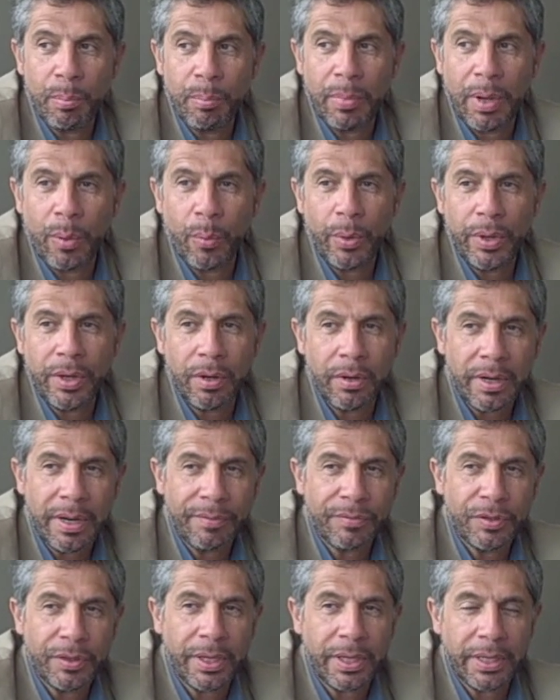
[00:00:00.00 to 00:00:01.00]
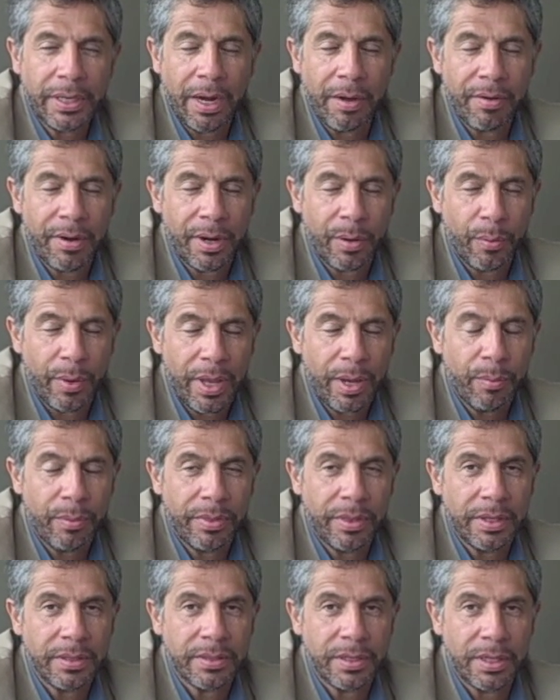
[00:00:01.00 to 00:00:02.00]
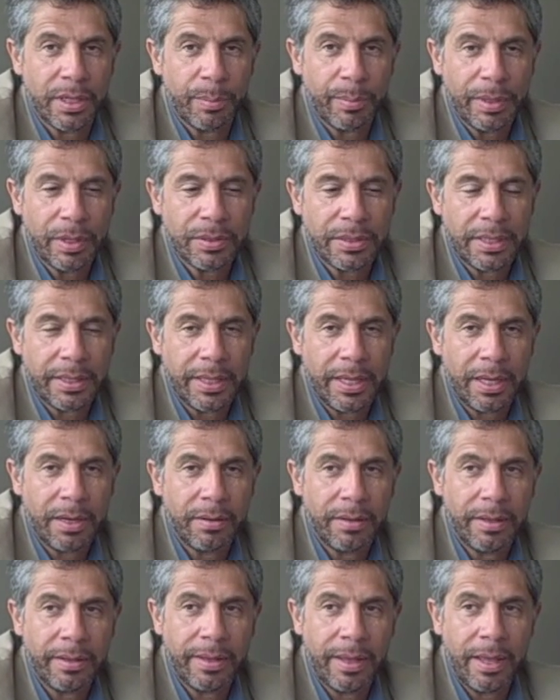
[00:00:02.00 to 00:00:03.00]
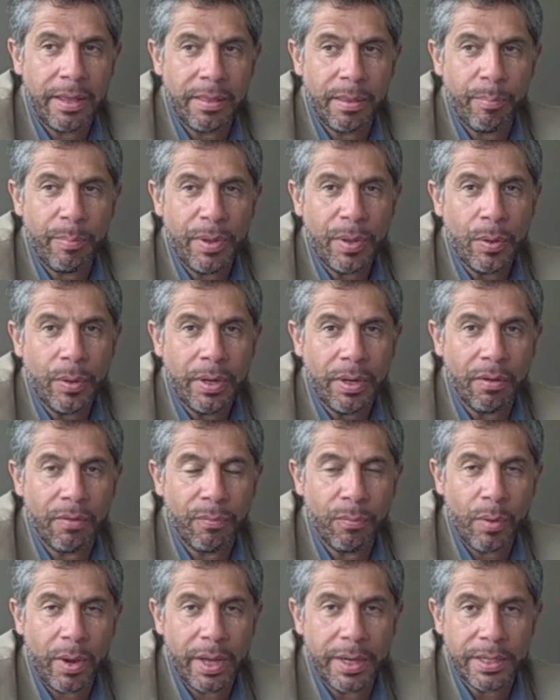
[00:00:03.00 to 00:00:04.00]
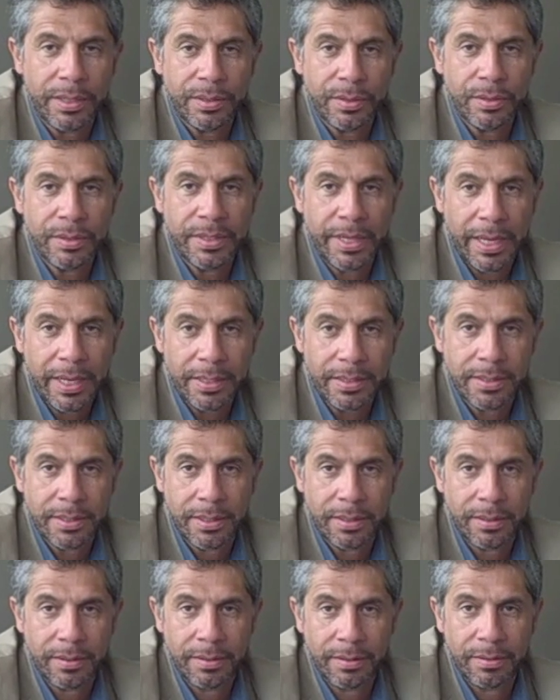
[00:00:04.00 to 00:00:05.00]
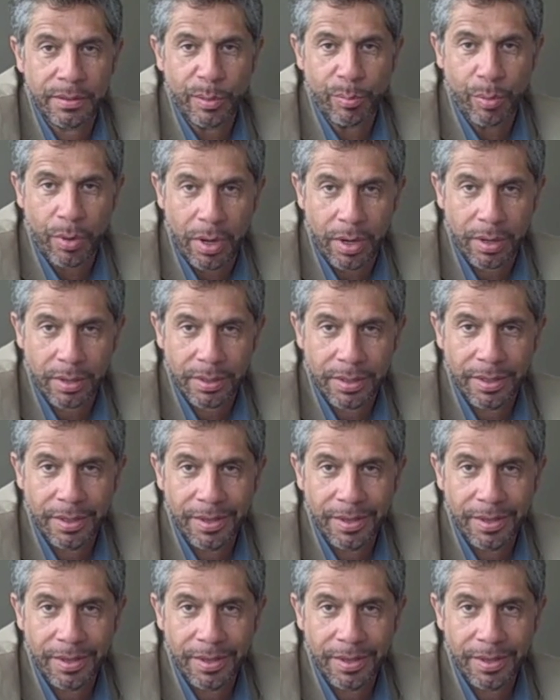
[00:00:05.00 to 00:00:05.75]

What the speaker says: but we don't have to get carried away with internet, because at the end of the day, the beauty of wine is to taste the product.